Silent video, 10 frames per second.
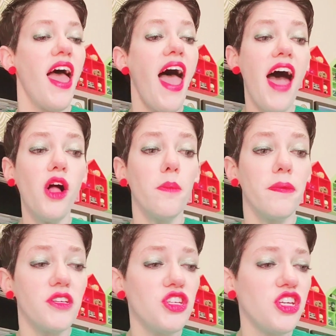
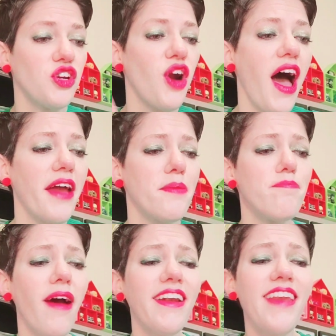Help! she cried.
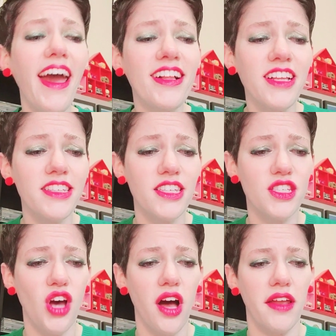My necklace
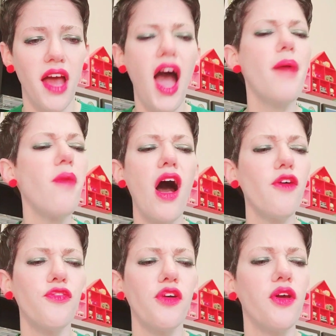is gone. I'm
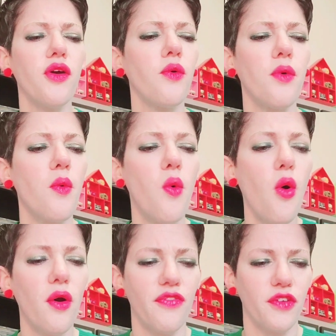offering a
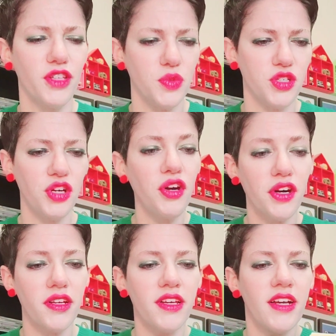reward for its
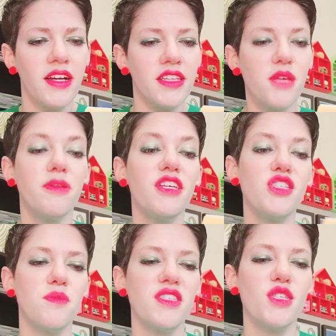return. The
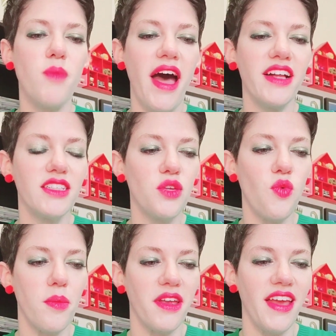policeman smiled at the
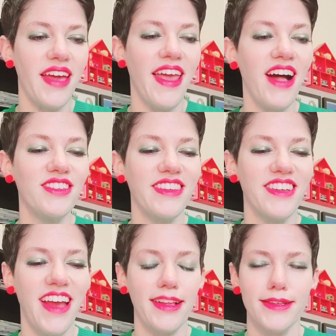woman and held out
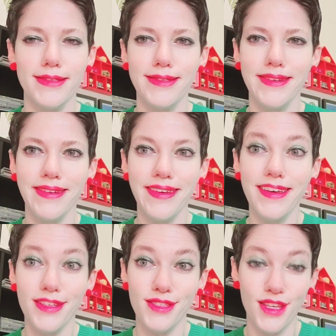the necklace.
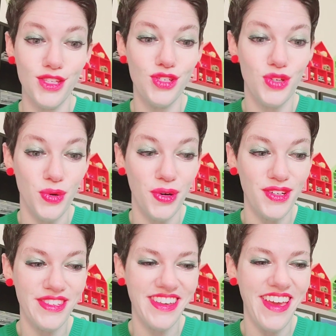Is this
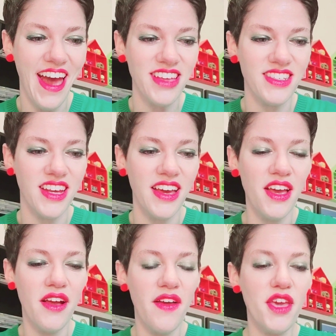yours? he asked.
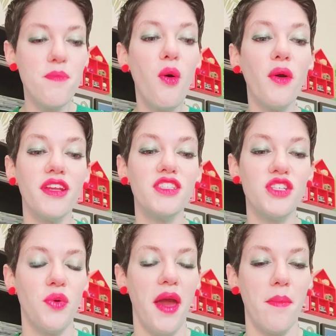He pointed to
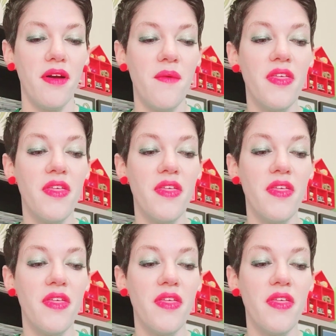Tramp.